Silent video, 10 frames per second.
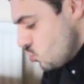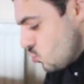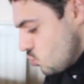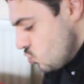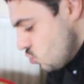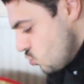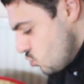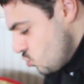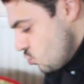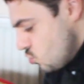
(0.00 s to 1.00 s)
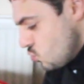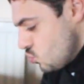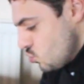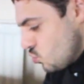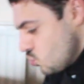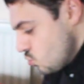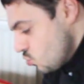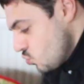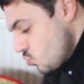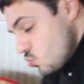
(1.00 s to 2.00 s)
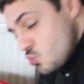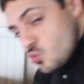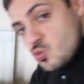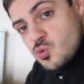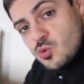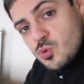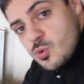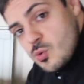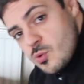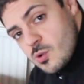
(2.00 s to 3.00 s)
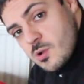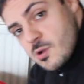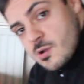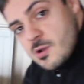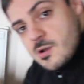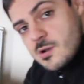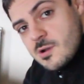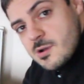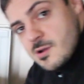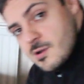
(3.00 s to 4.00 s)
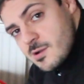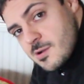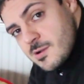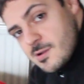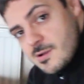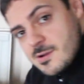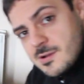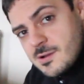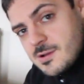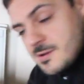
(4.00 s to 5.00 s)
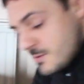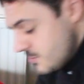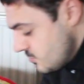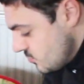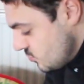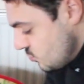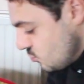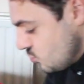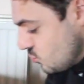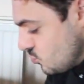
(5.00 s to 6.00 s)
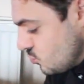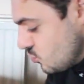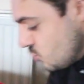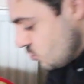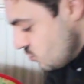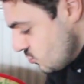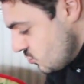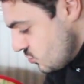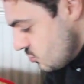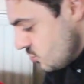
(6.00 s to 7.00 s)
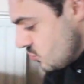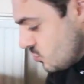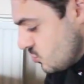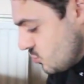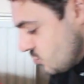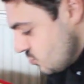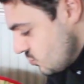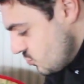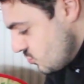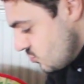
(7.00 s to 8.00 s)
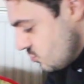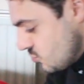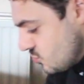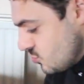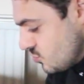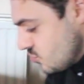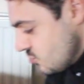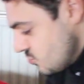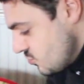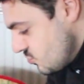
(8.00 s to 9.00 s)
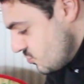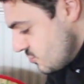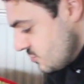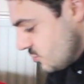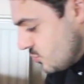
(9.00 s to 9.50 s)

Here is Uncle Anthony, my brother Anthony, with Eva. He's very good with her. And Anthony's just about to go out and buy Christmas presents for